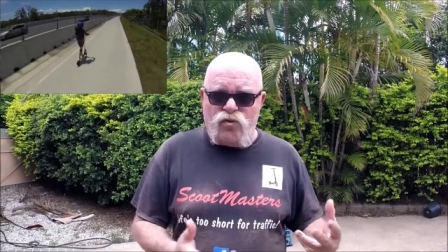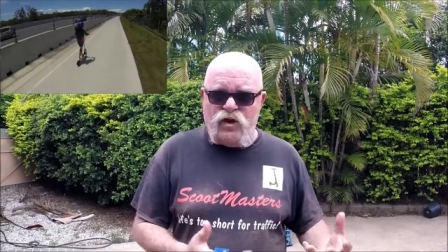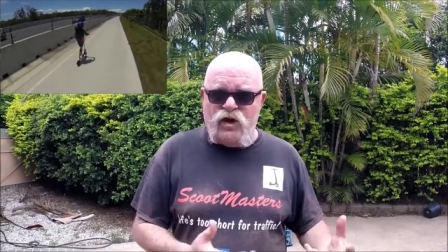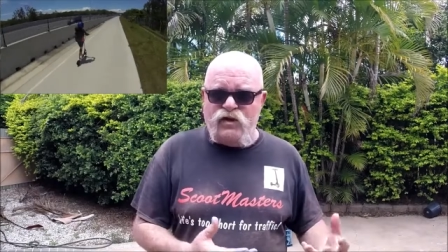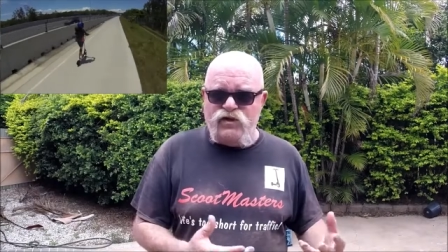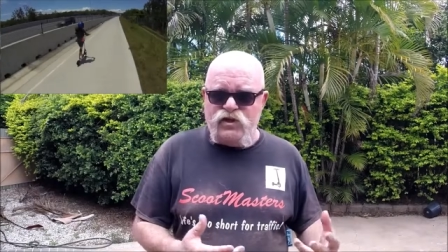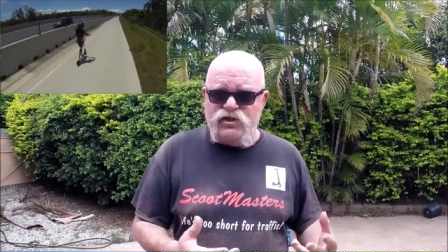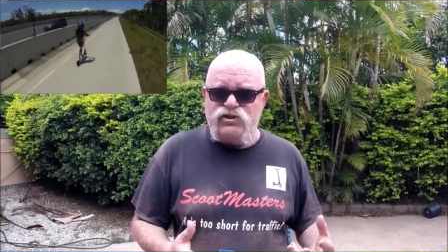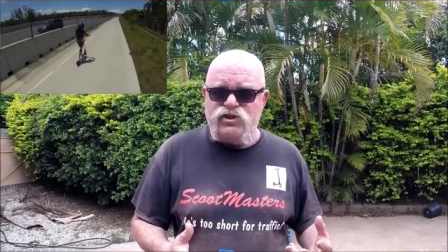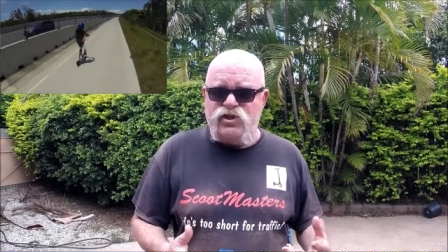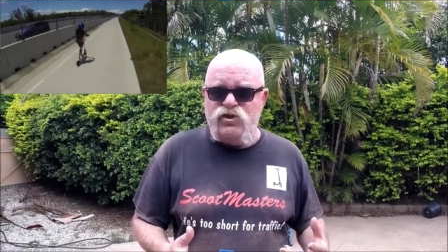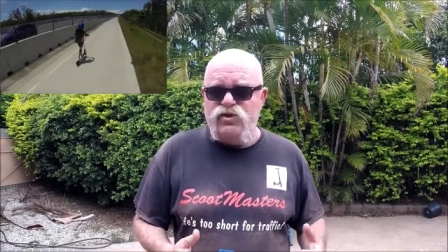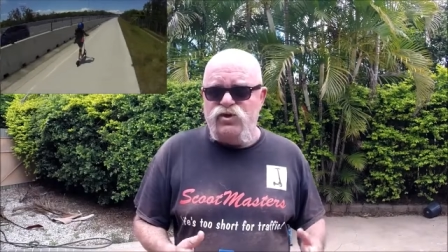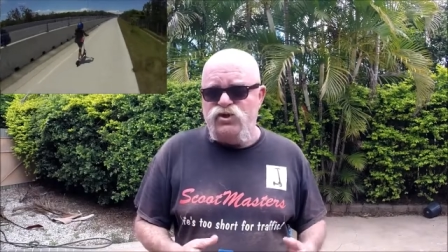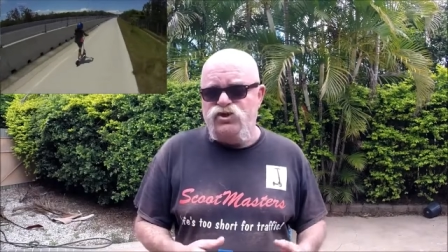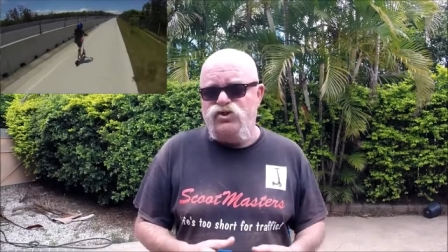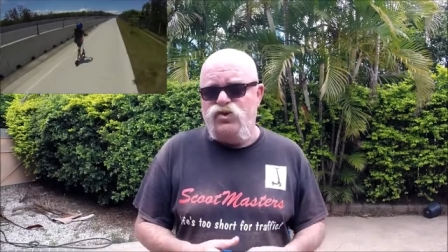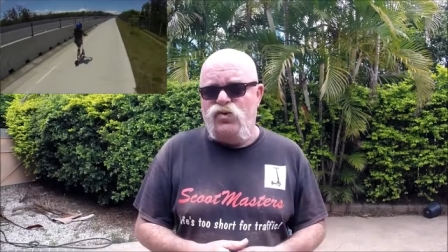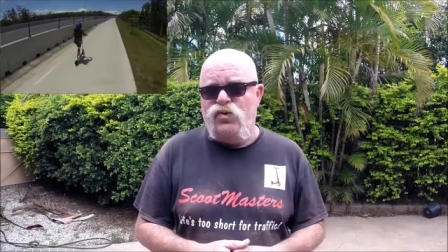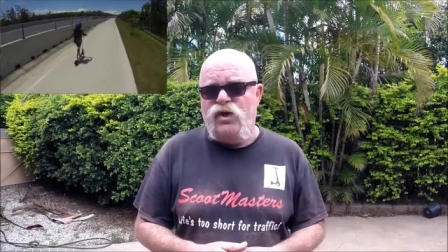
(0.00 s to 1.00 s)
around the
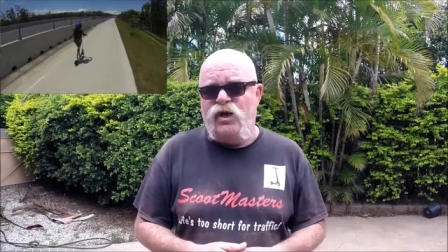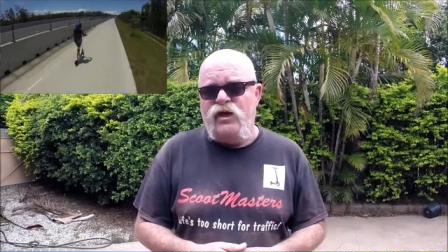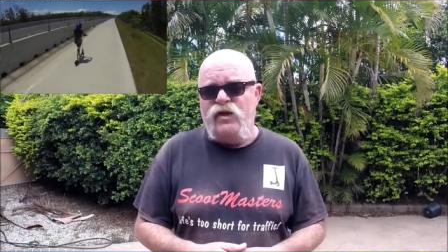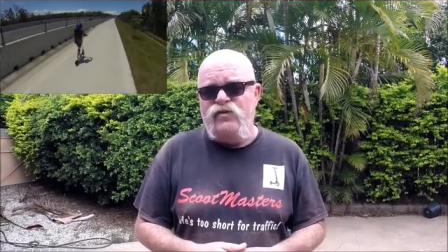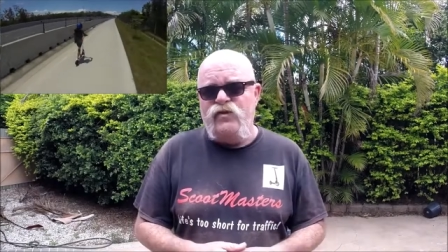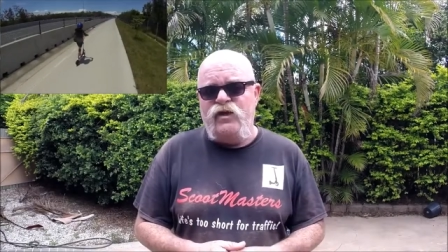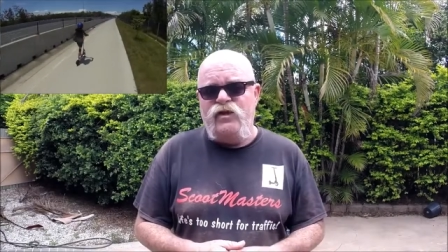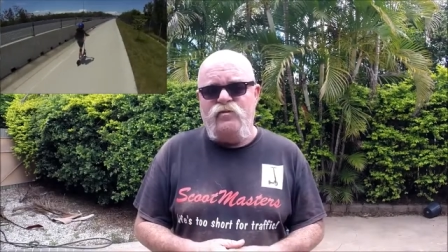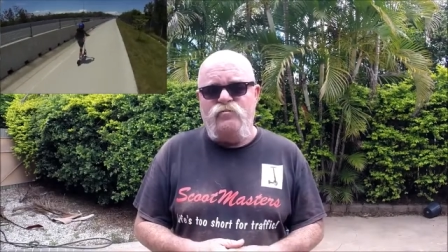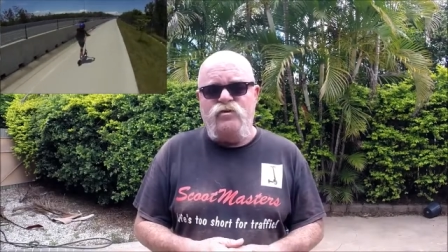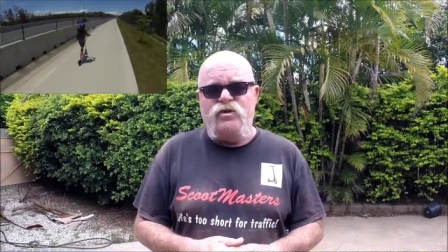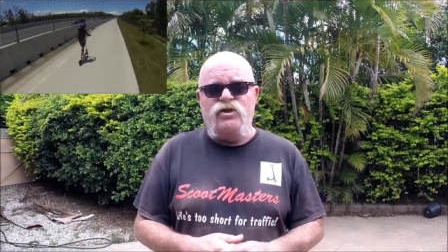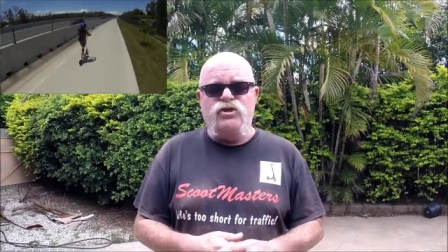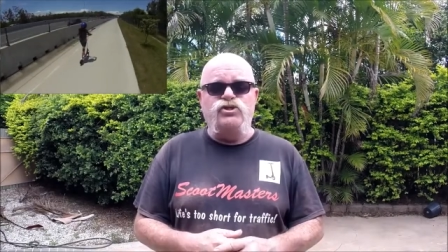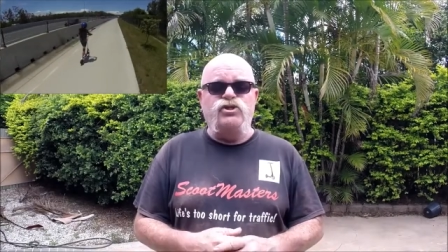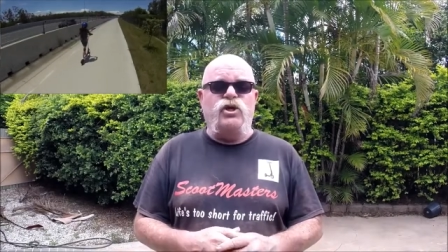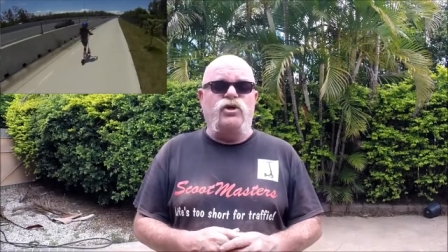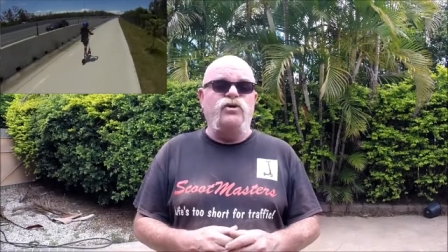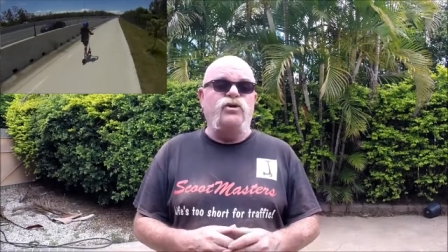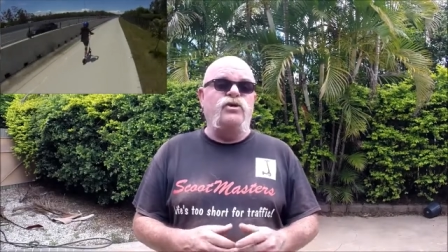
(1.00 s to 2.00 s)
scooter shortly, and then I'm going to
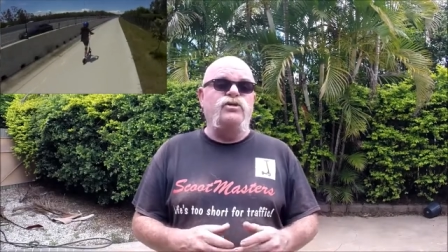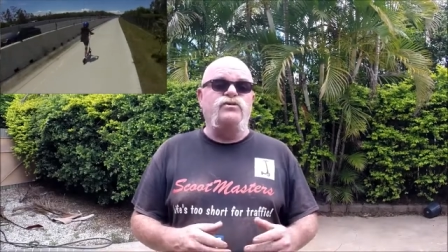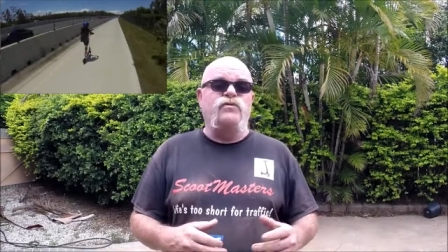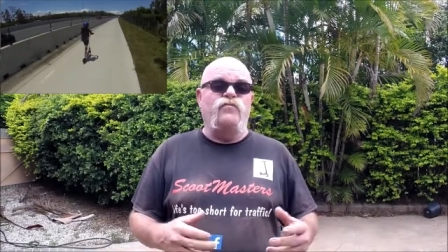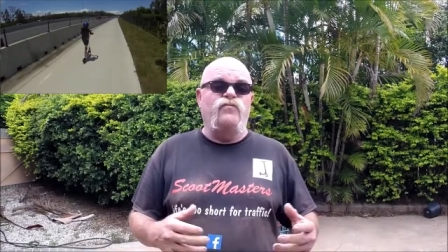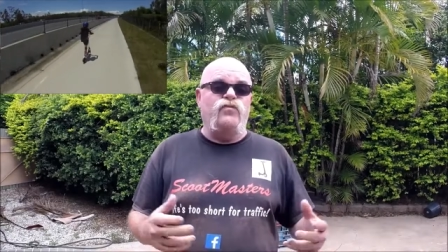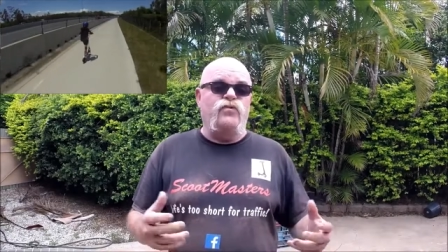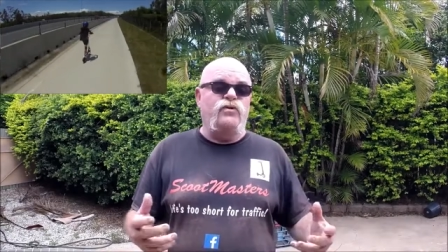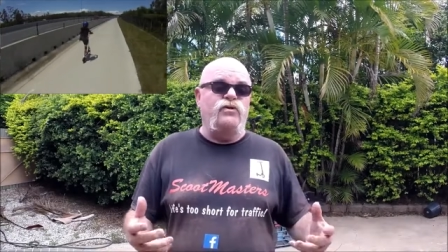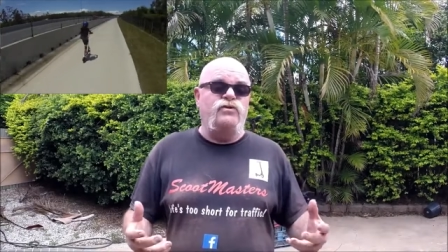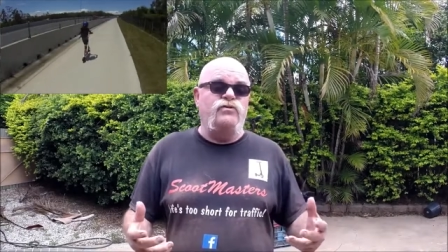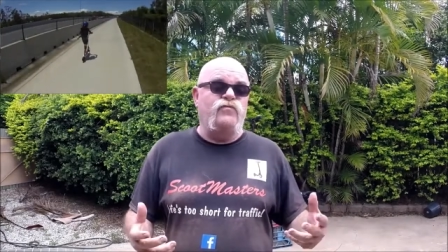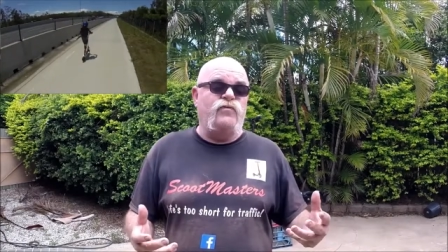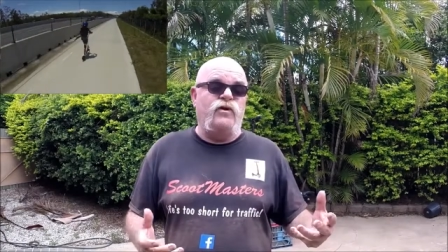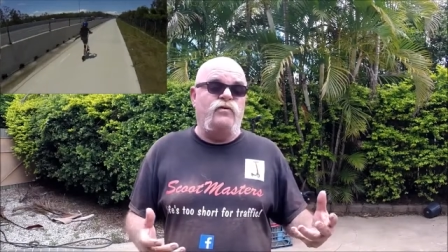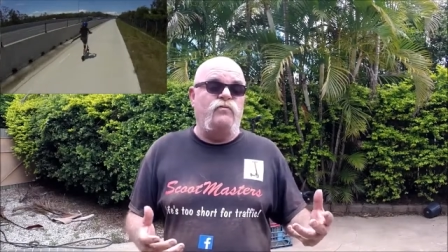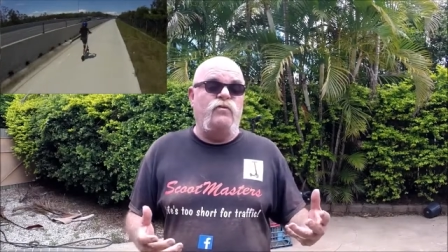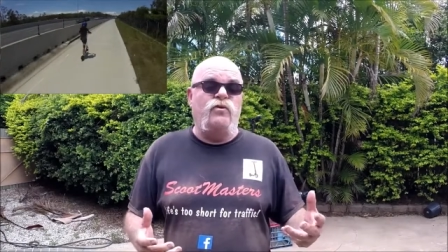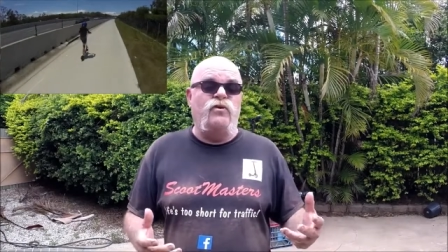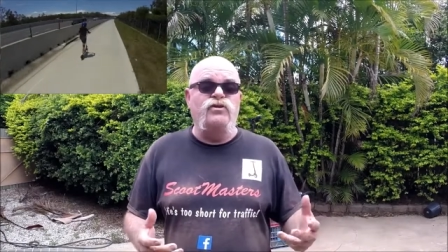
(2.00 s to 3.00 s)
show you some footage of
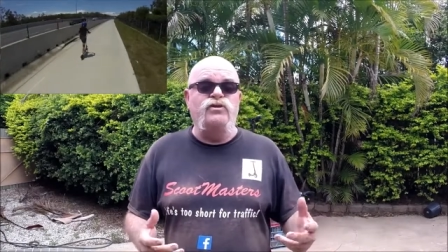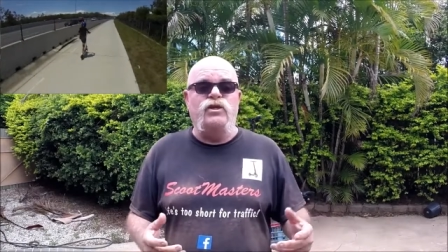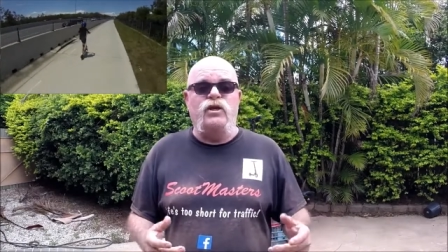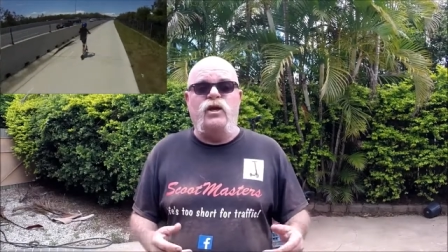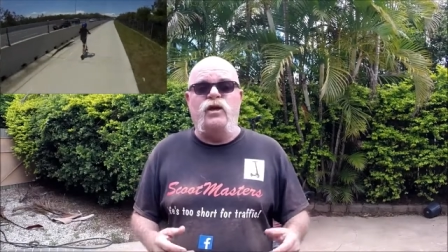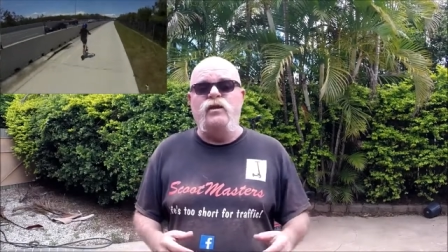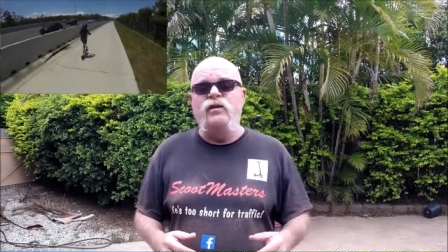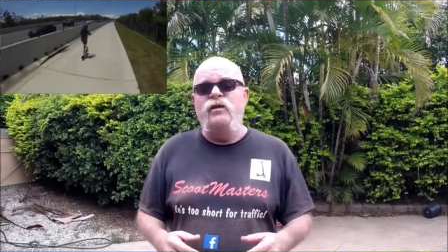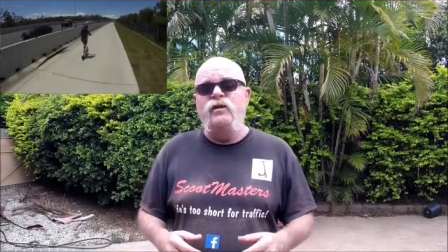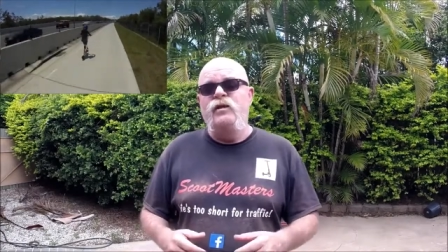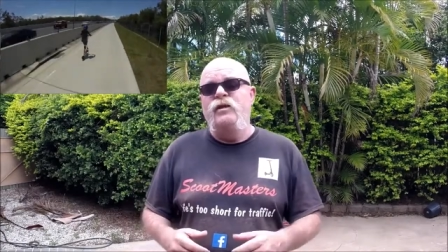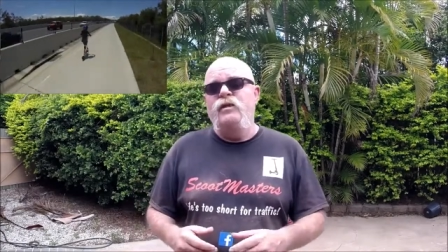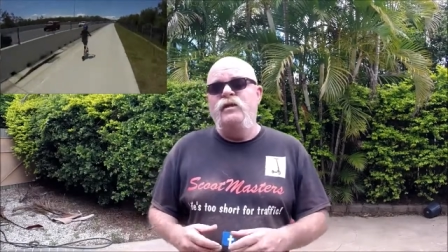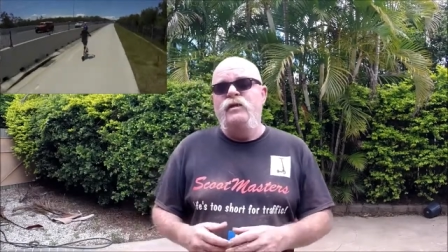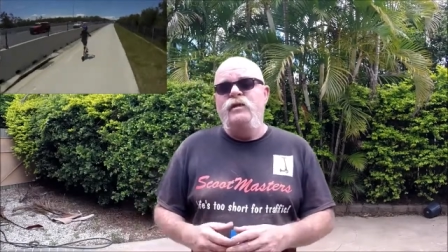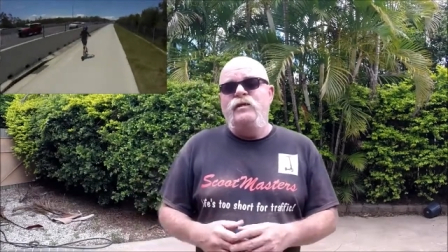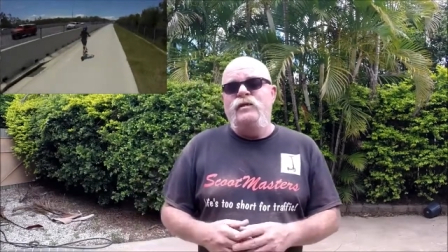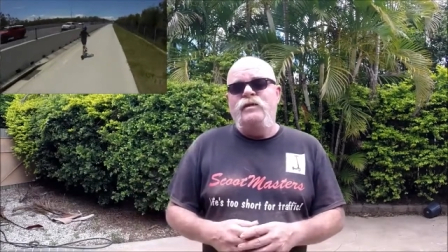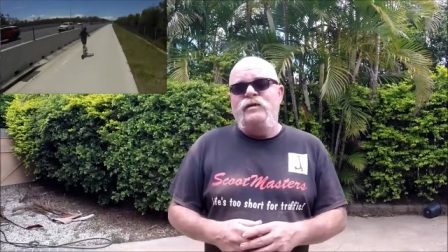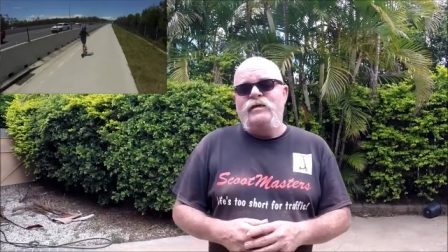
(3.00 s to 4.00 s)
our ride
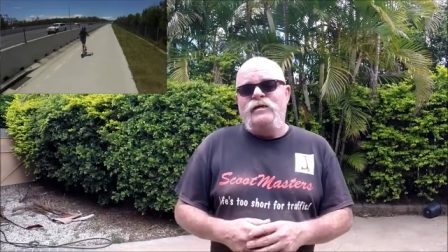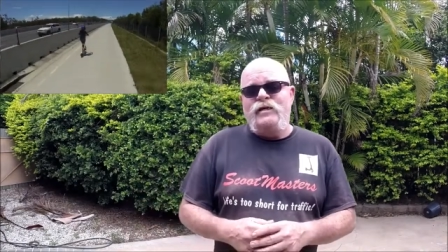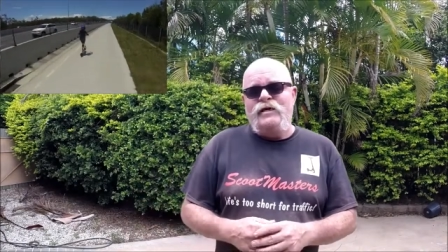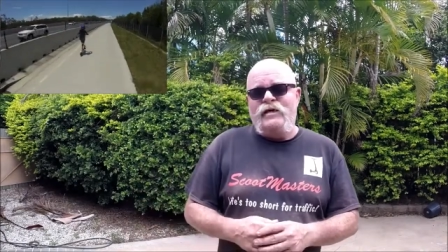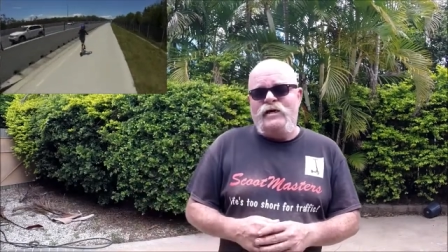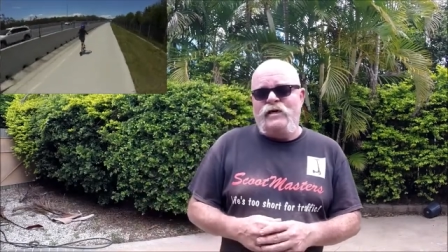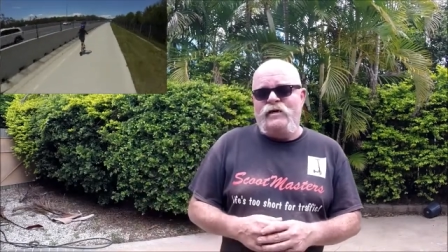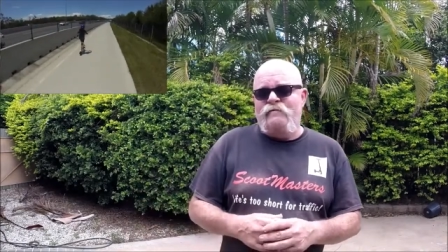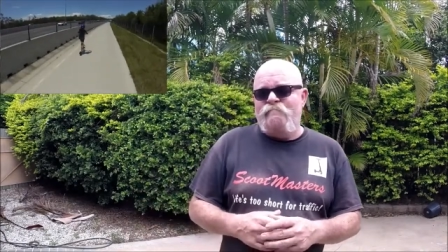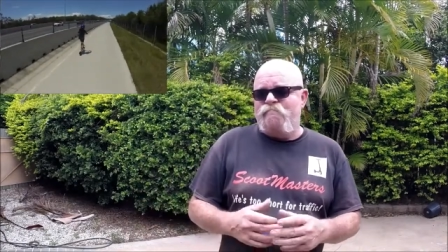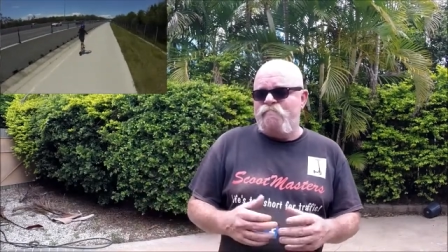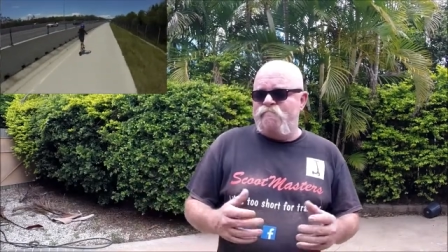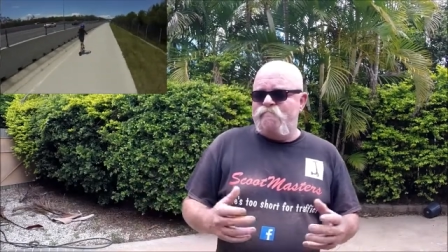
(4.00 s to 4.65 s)
today.